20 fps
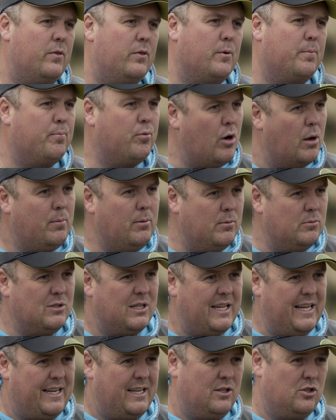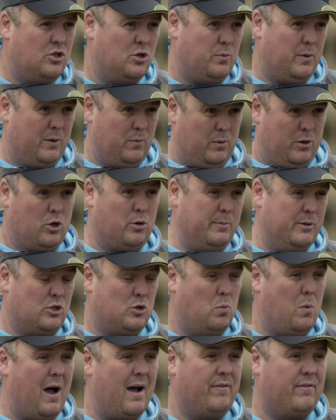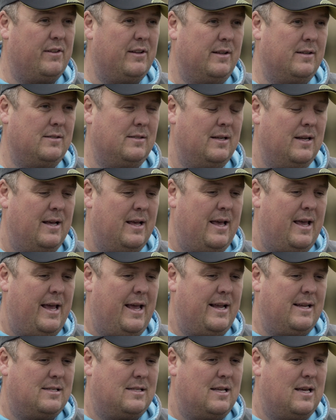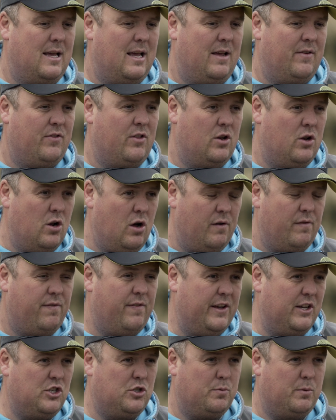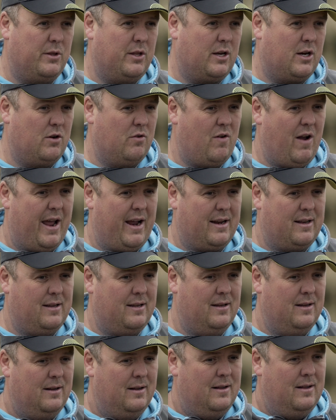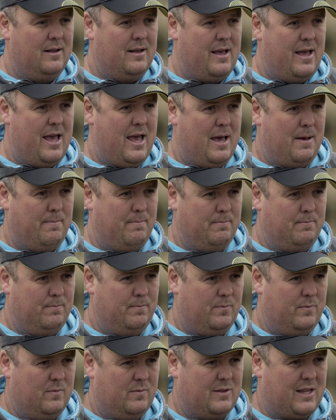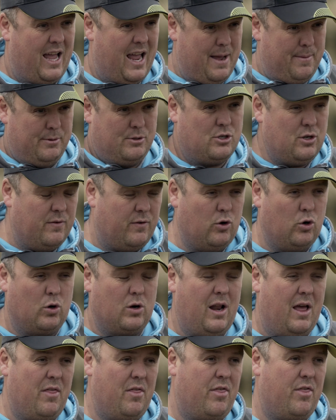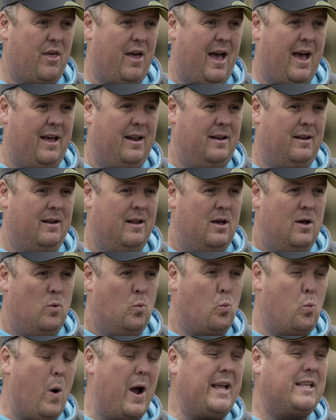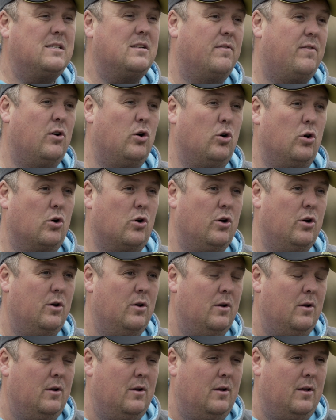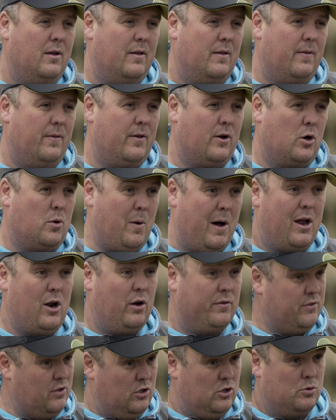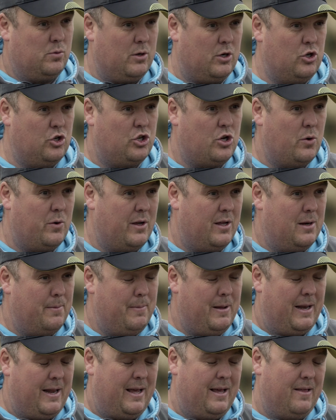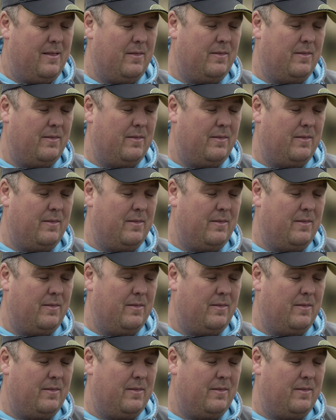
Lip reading: The problems leading to it, we're coming to wafters, is that if they're not fished with the correct diameter of hook length and weight of hook, that quite often, as we're going to show you in a minute,